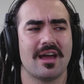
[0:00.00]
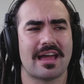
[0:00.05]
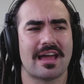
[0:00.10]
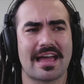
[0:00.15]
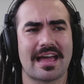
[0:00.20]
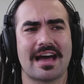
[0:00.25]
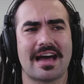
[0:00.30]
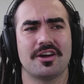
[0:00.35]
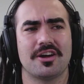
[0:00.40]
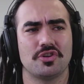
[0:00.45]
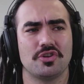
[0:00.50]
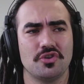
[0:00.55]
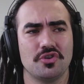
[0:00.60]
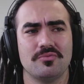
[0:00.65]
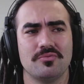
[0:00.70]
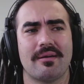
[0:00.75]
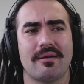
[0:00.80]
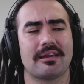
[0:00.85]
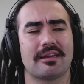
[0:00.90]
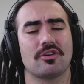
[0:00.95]
how do you
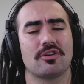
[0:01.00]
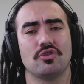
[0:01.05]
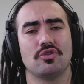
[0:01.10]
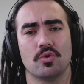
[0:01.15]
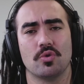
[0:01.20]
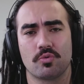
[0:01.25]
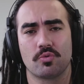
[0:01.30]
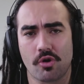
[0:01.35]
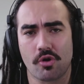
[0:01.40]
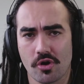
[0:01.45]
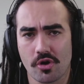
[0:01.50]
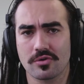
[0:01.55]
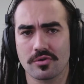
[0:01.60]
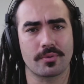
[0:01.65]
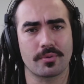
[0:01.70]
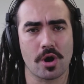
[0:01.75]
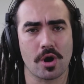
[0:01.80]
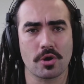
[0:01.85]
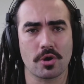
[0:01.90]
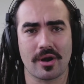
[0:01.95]
make your own
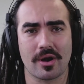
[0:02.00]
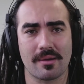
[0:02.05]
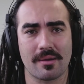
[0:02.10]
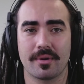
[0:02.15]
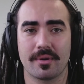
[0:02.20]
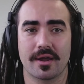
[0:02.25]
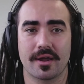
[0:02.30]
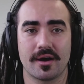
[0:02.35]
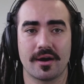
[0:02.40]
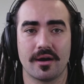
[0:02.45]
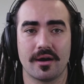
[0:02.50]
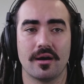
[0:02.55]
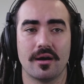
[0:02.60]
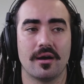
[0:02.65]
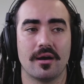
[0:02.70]
program better